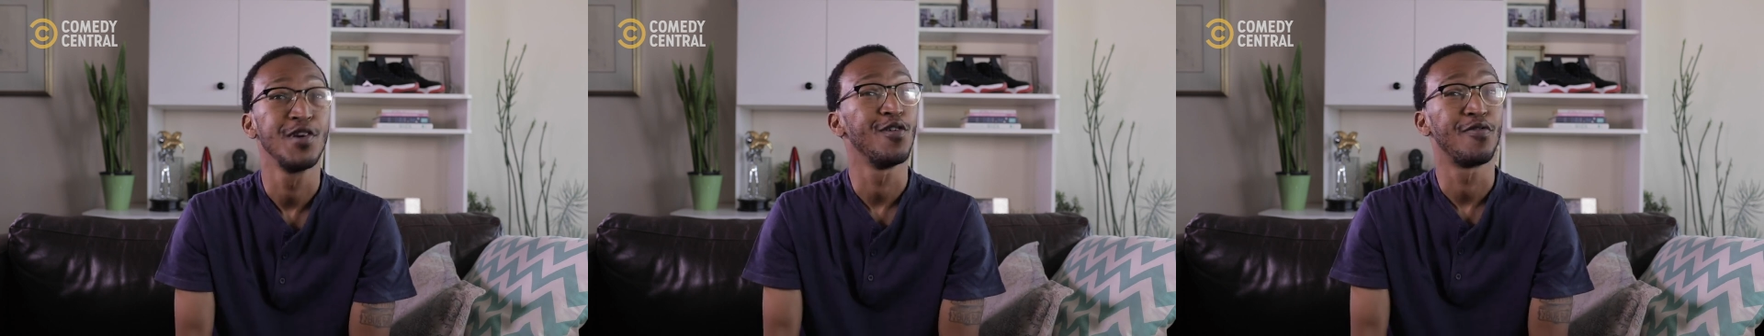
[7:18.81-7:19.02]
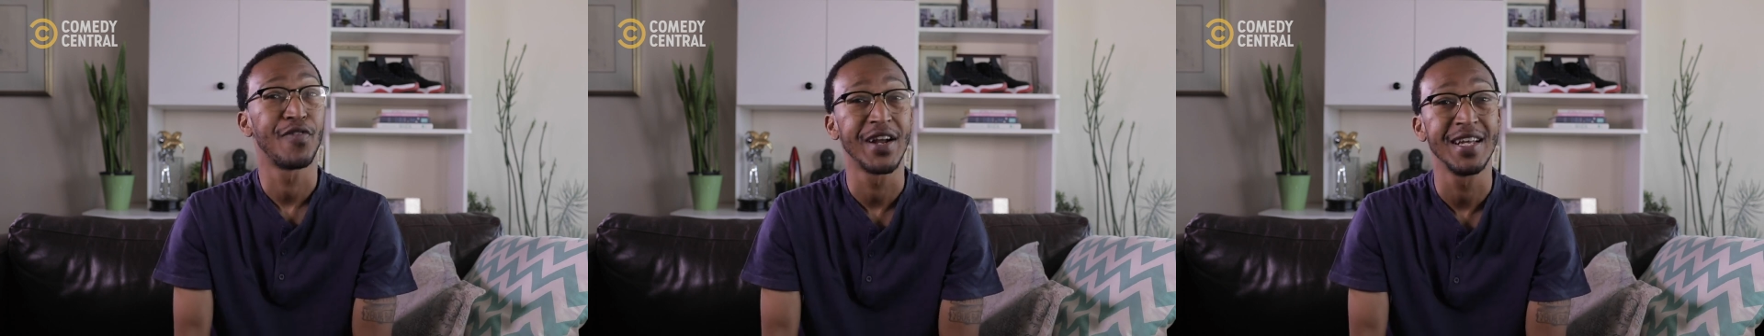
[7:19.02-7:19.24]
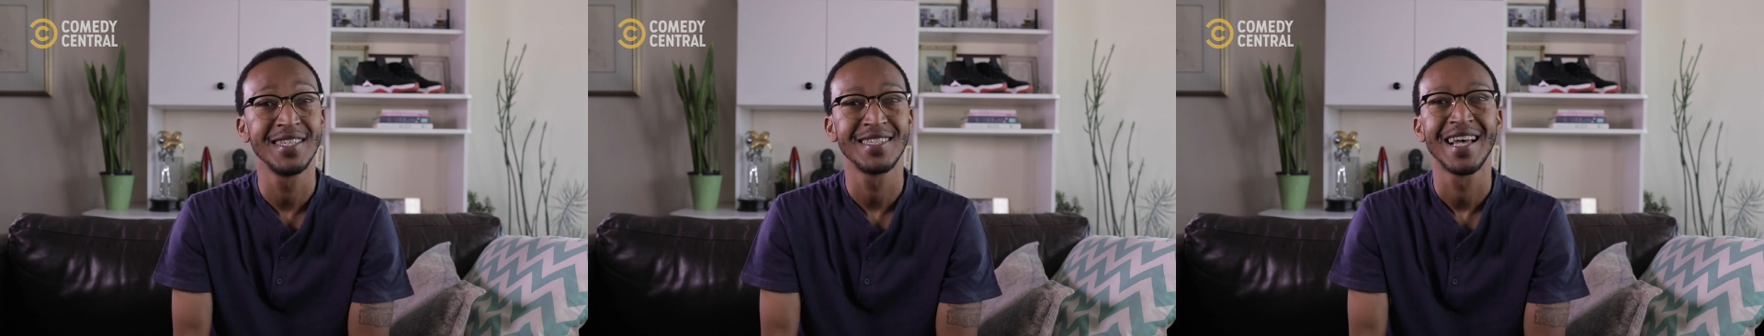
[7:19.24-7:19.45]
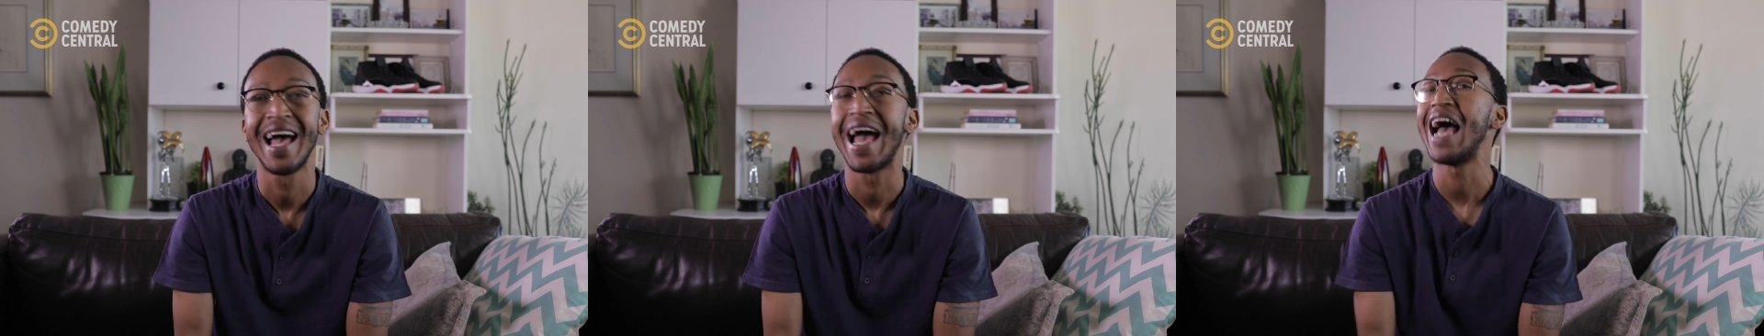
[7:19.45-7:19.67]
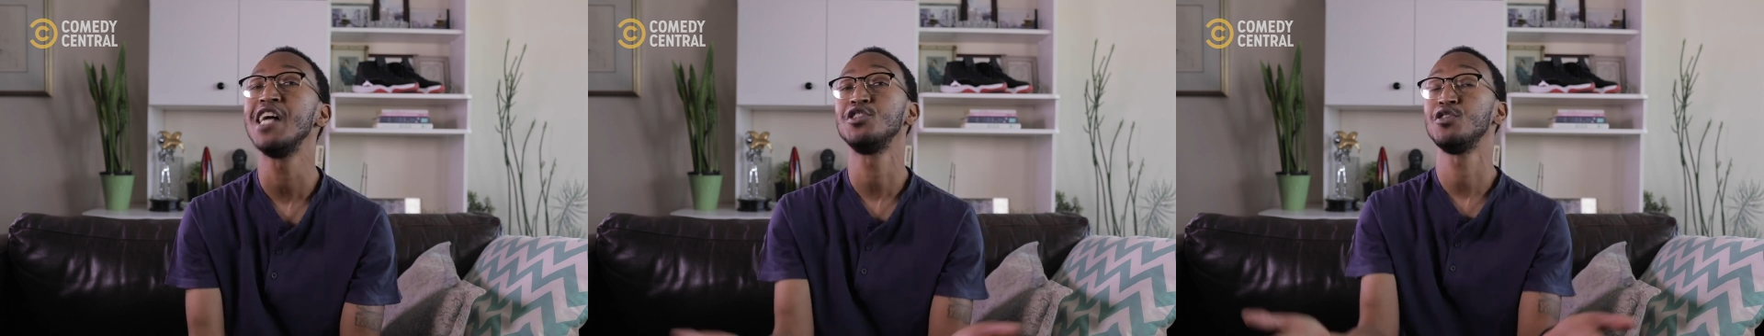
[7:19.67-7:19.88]
your friends,
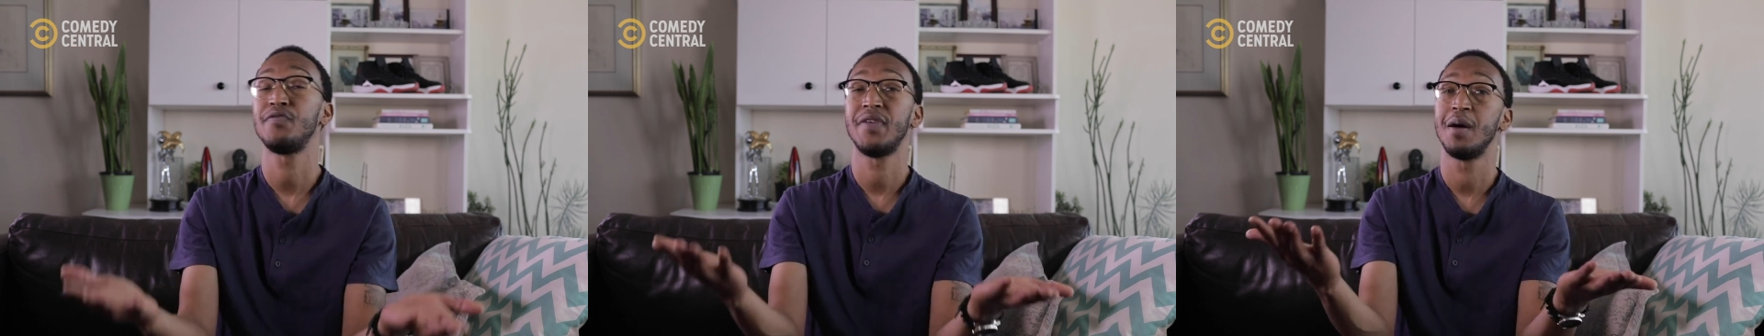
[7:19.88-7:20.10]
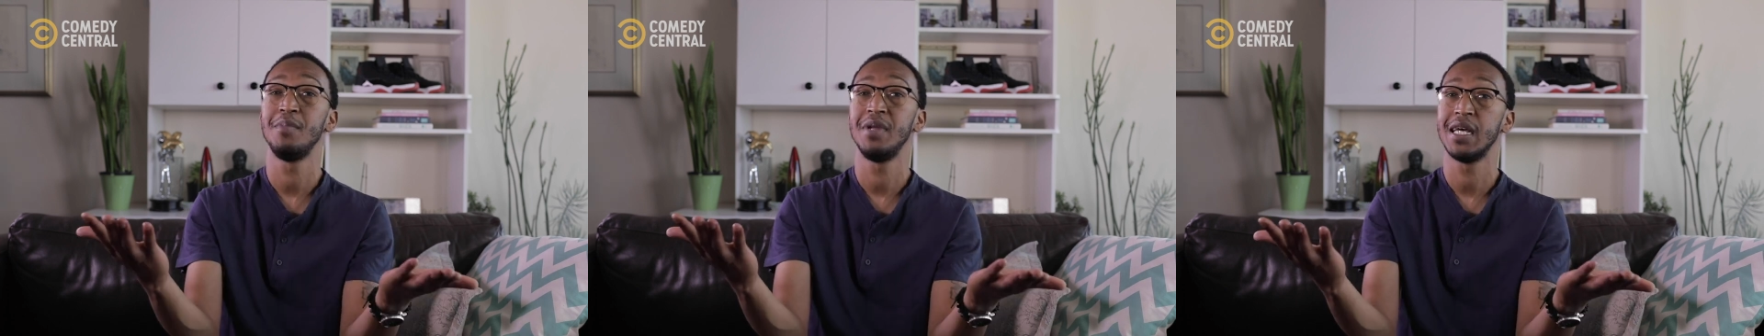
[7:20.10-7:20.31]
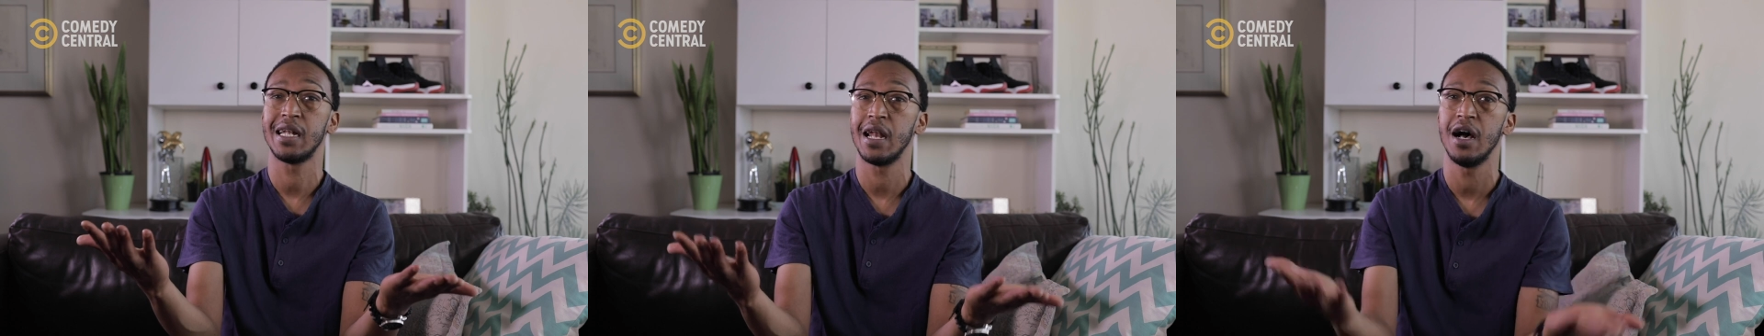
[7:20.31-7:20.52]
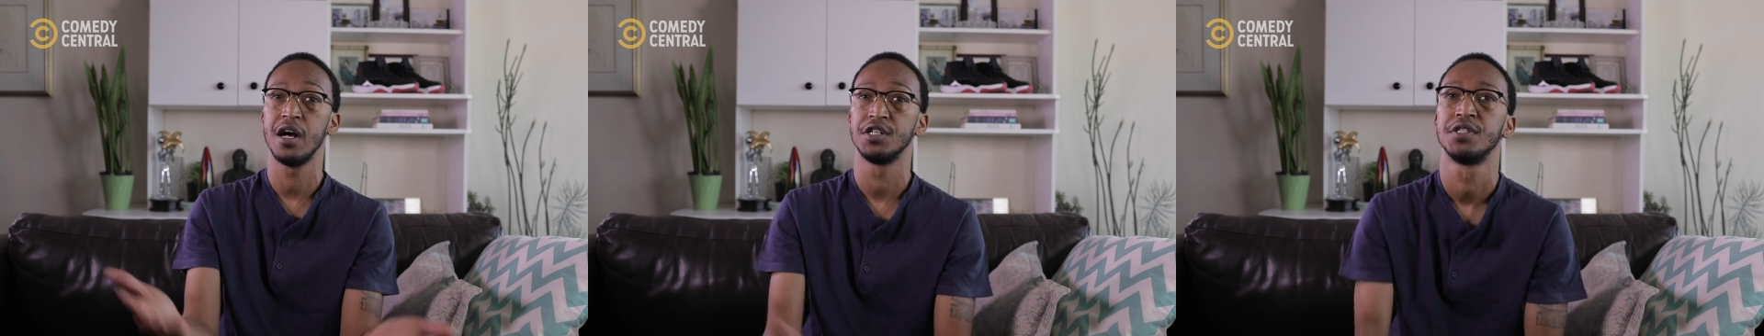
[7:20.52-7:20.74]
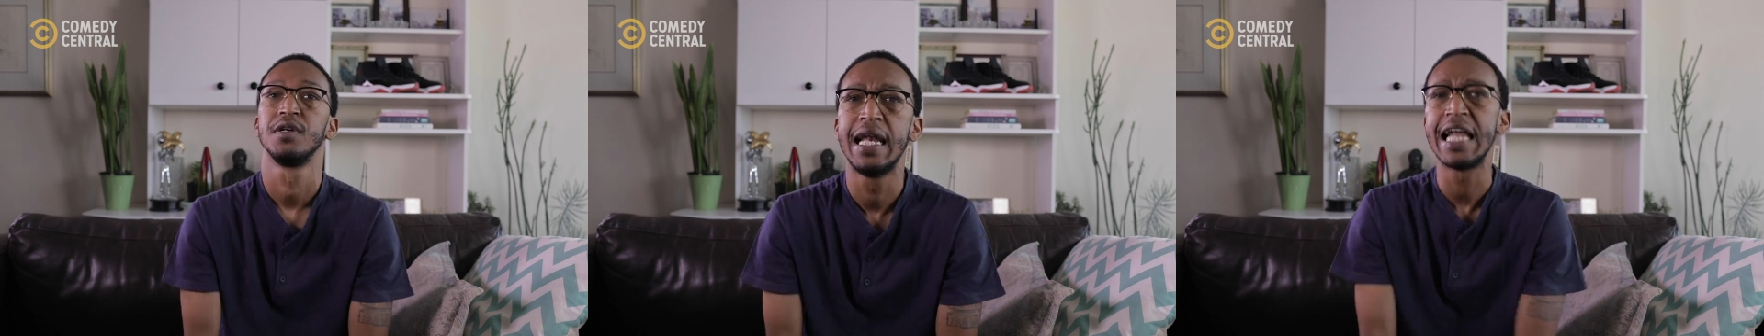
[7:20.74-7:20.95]
and your family at large.